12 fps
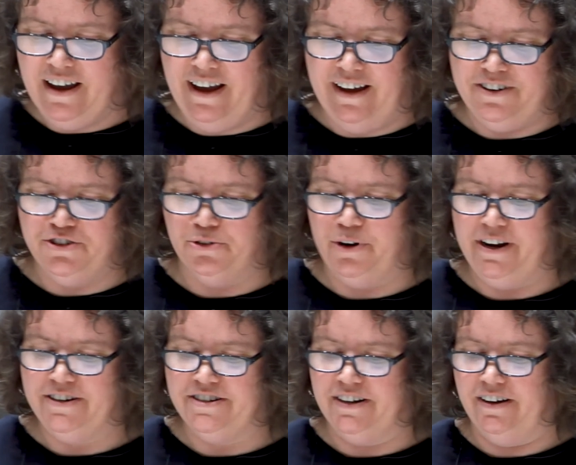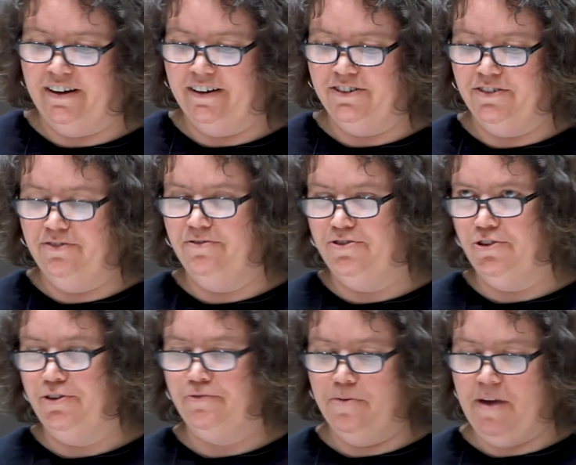and joined
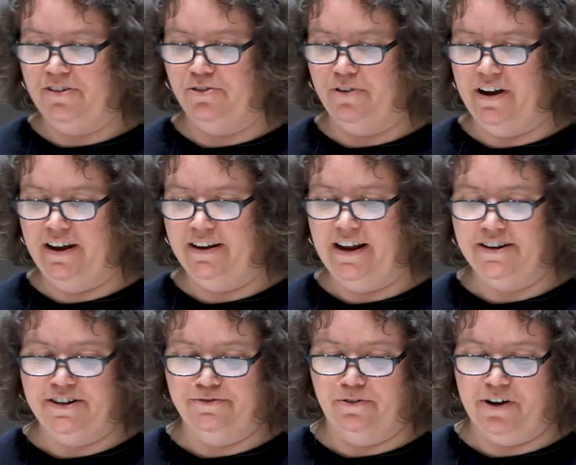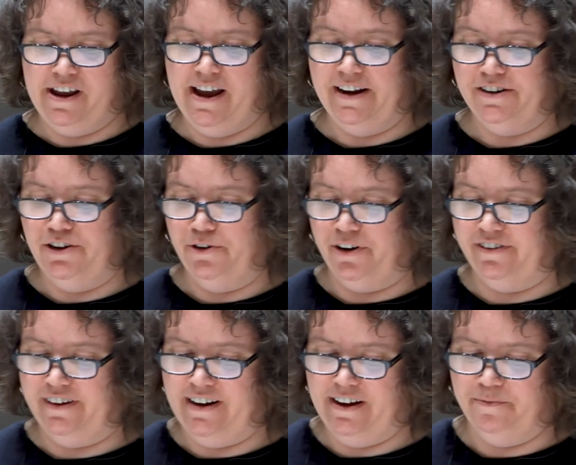Freemasonry in 1848 in New York
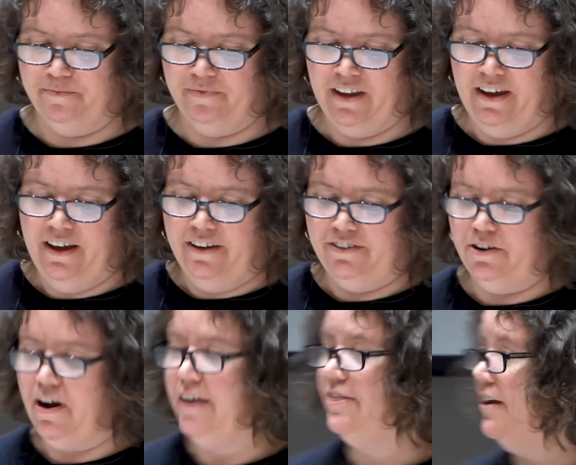City. So I